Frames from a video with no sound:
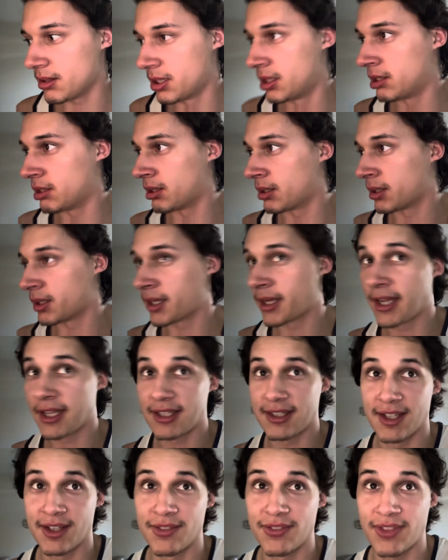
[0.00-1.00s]
I
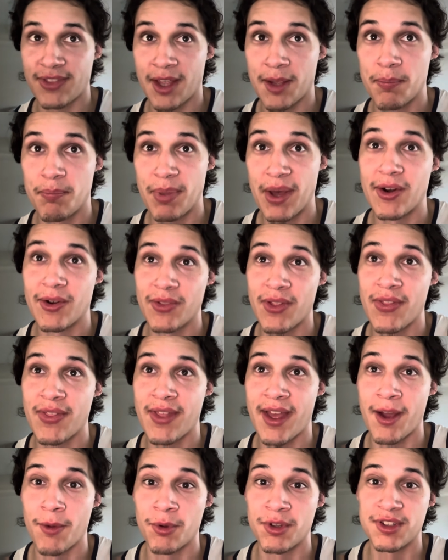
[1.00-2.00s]
didn't think better than
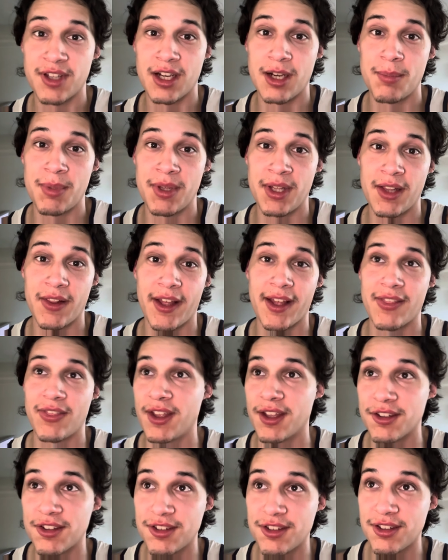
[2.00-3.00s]
that was going to be like
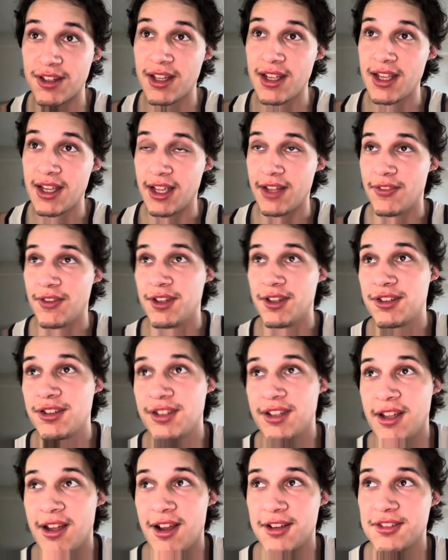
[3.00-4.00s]
this in this
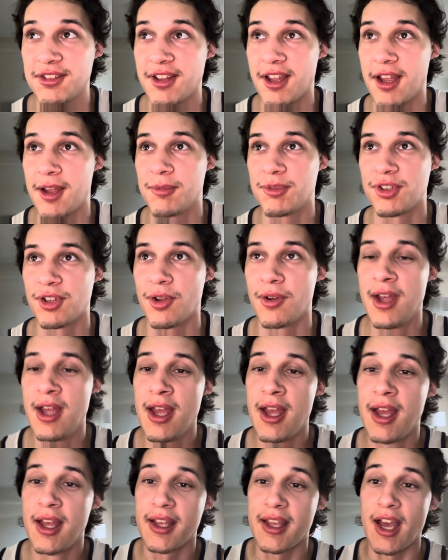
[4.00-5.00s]
Seahawks game. So,
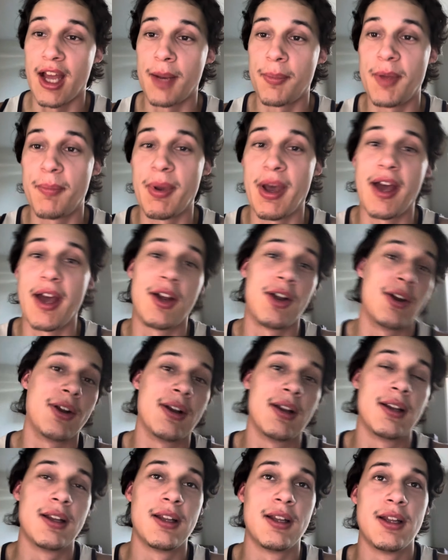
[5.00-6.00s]
got to be
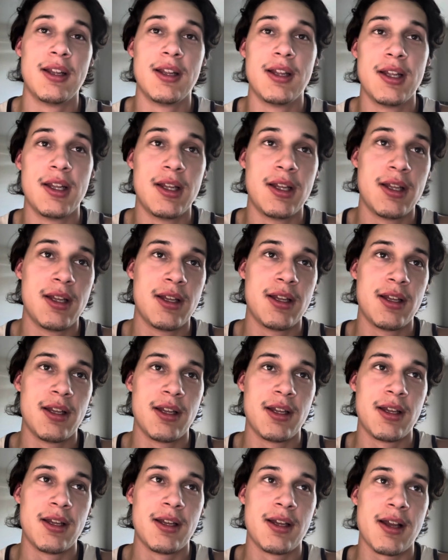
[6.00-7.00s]
better.
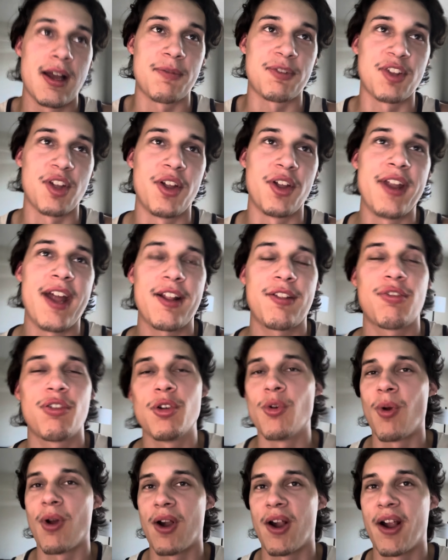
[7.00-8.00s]
I'm still not
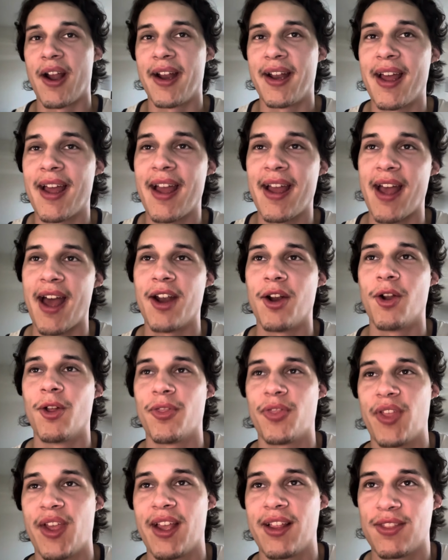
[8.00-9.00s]
too worried. I
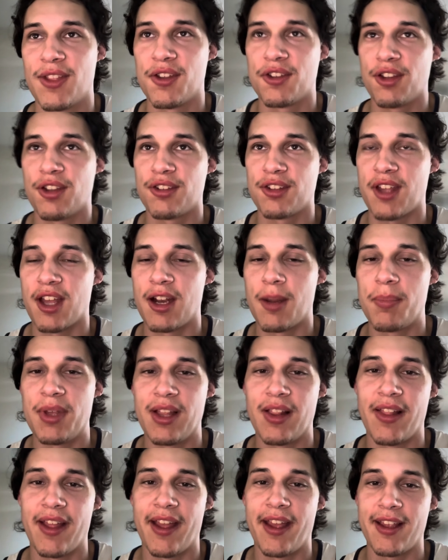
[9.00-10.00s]
don't think this is going to
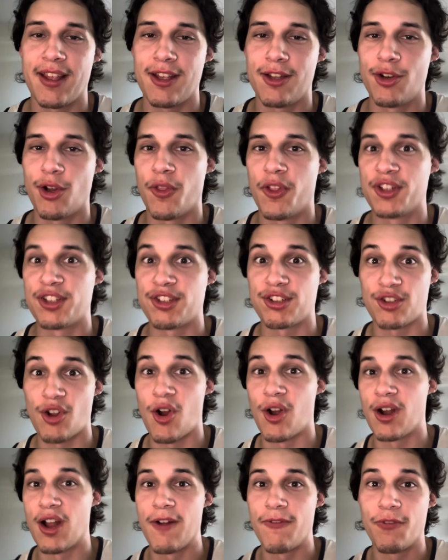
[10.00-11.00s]
be like, you know, the
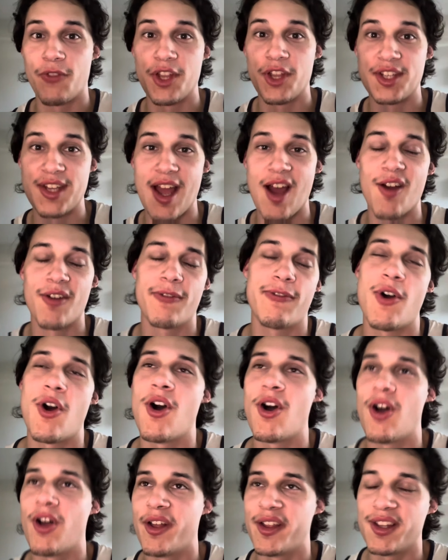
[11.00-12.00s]
start of the
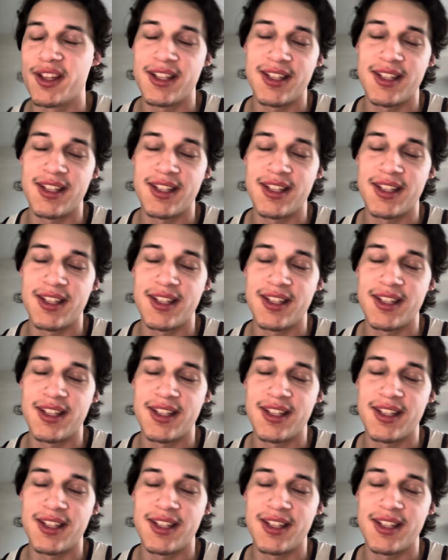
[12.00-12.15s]
downfall.